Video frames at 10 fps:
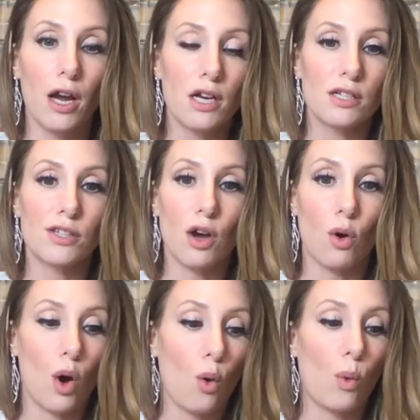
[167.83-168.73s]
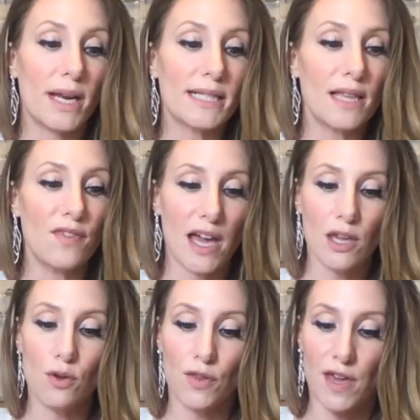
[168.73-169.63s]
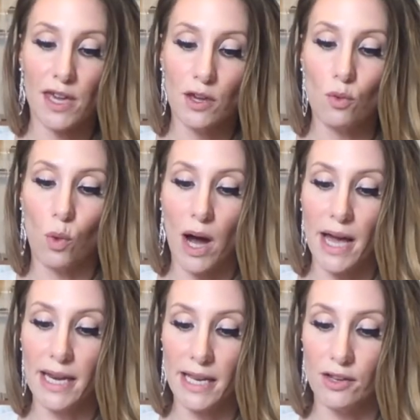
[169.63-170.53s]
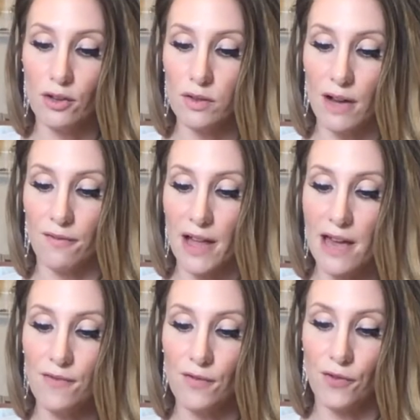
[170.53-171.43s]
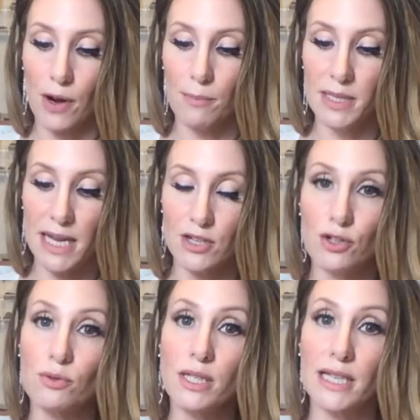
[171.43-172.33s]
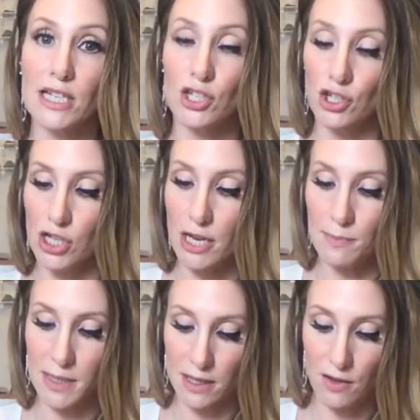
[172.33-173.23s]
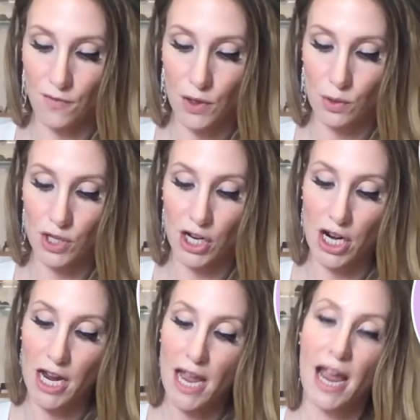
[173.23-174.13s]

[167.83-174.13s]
So, what is it that you think you want in your love life and from potential relationships in the future?